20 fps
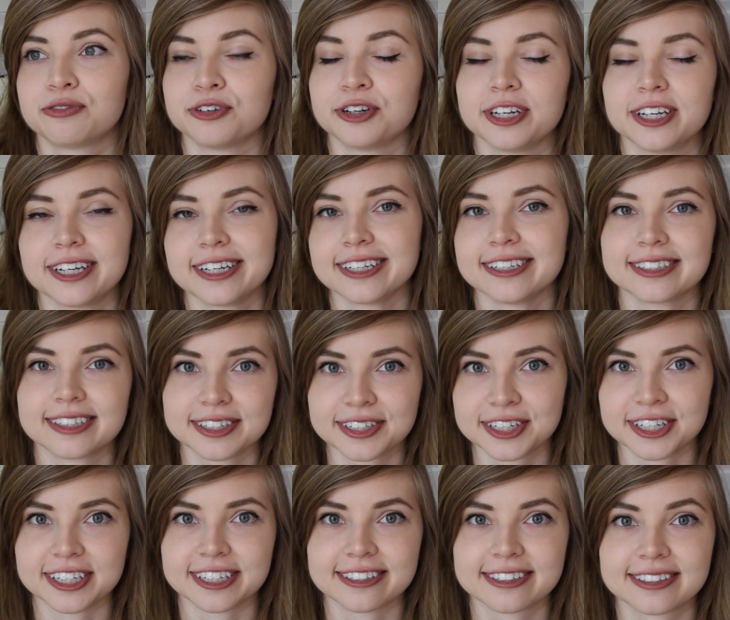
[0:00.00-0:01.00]
for years and
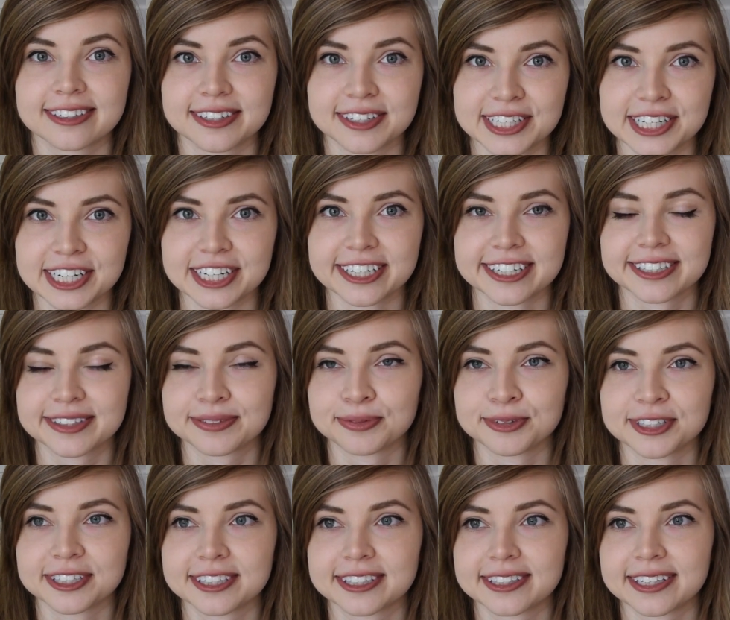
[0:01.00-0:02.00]
years and years,
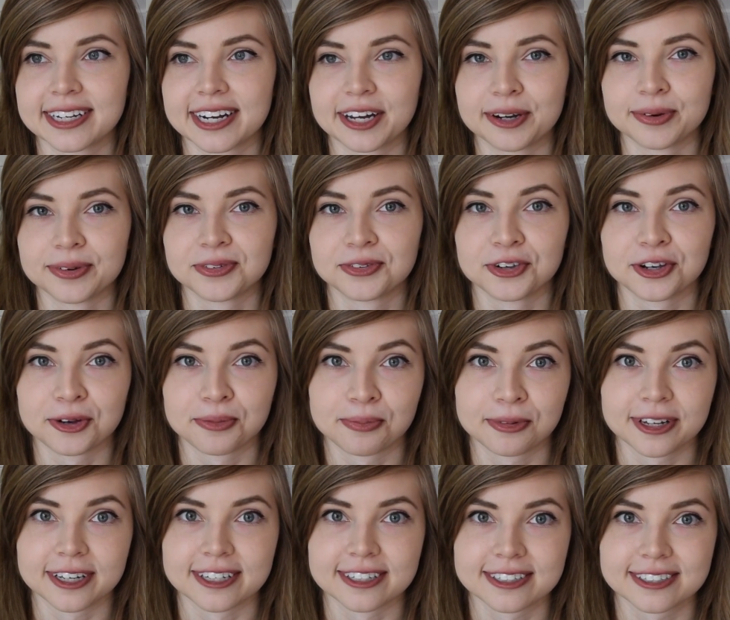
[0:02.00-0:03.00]
was that I would drink
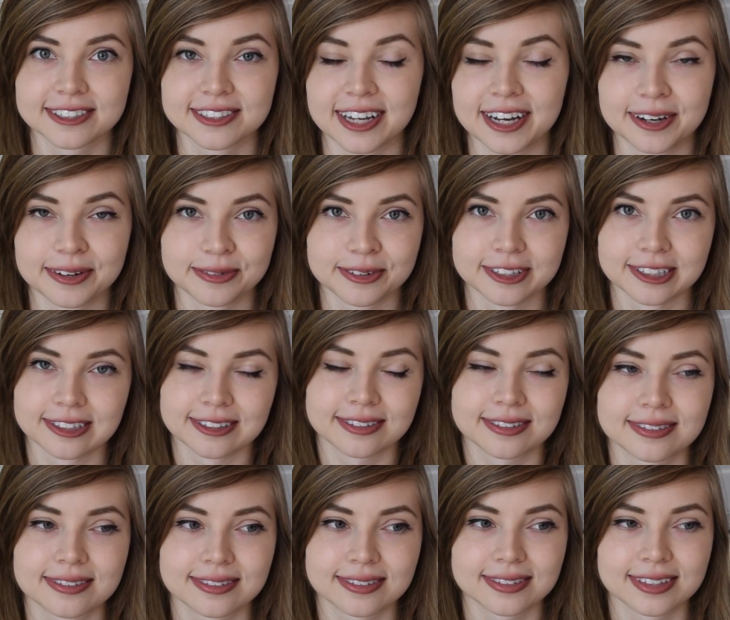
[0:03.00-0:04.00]
bleach. That was,
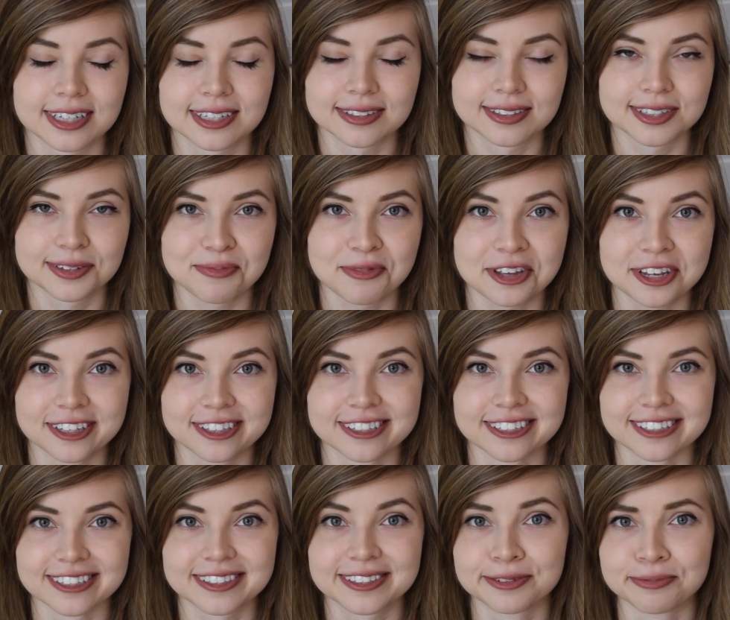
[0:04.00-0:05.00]
it seemed the
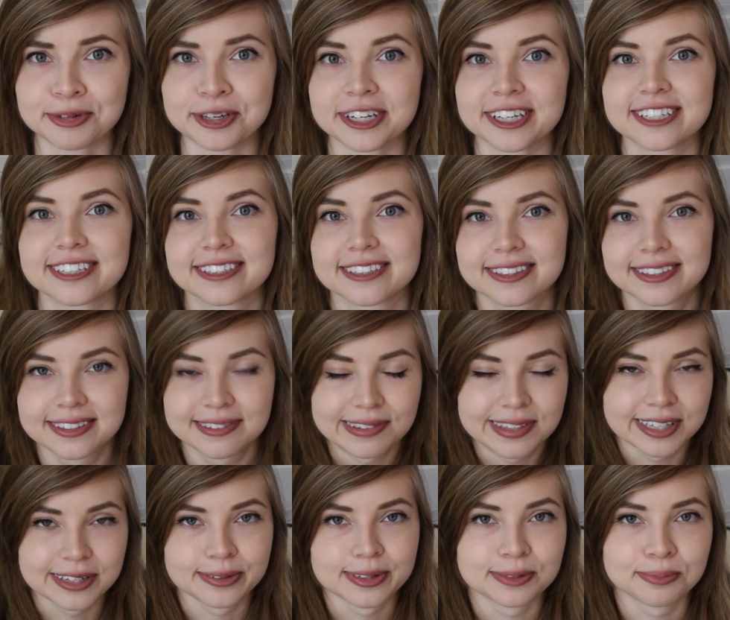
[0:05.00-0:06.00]
easiest to me because
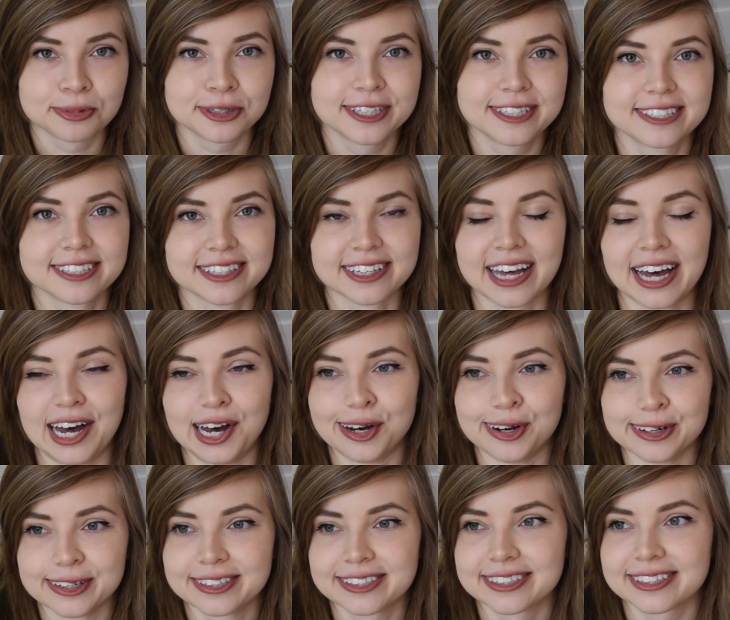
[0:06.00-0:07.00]
there was bleach in the
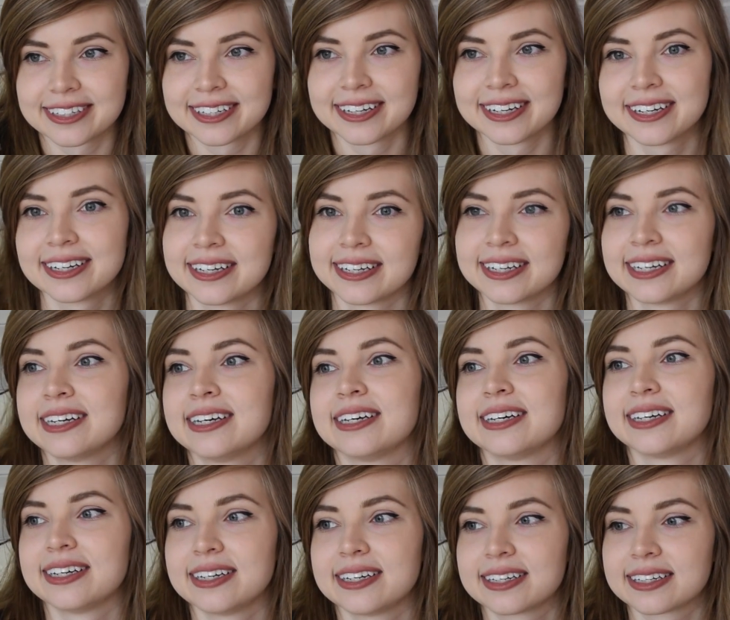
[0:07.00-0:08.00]
house
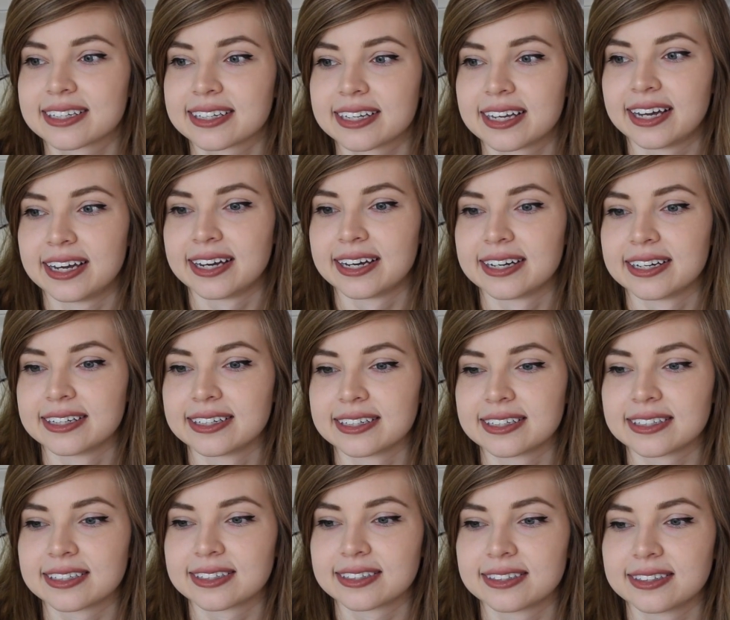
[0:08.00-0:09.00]
and
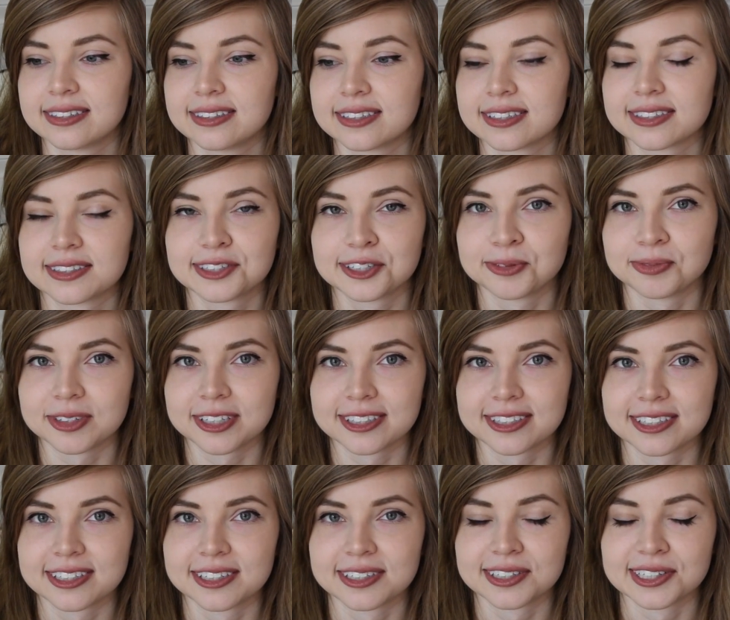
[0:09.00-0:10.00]
it just seemed
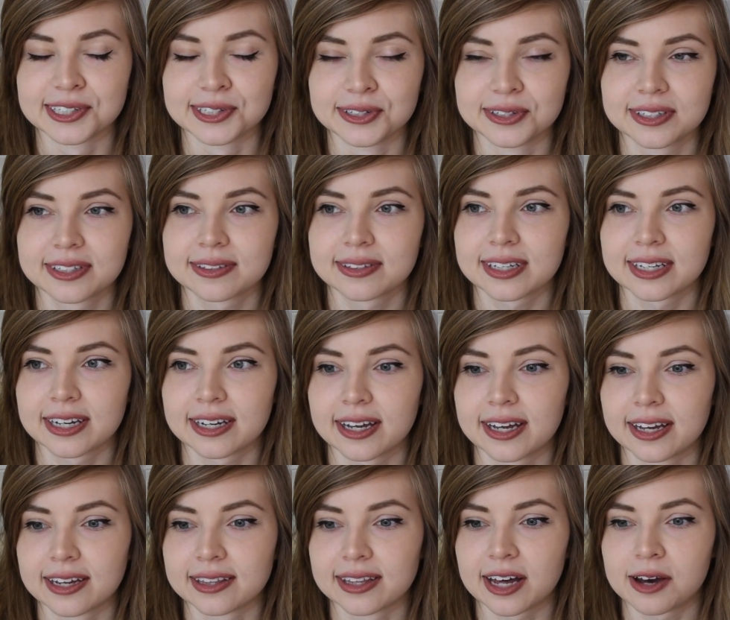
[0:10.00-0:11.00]
easy to do.
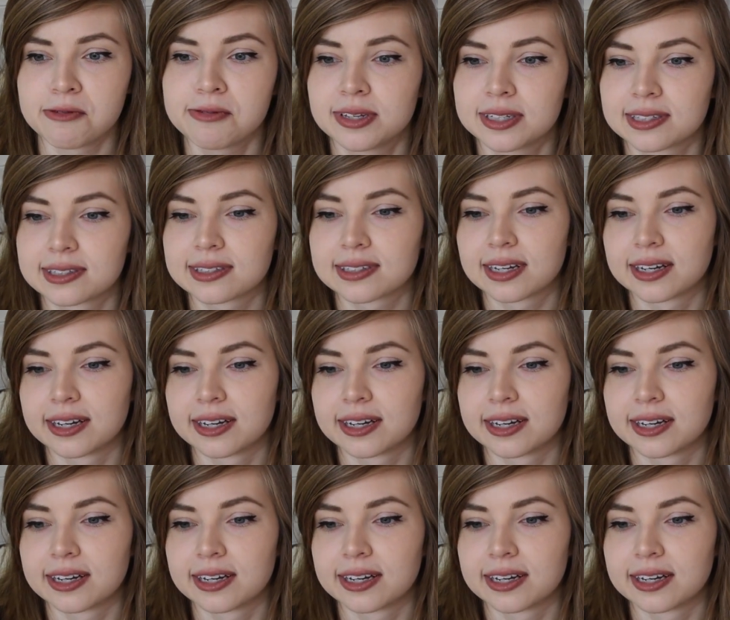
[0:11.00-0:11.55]
And that was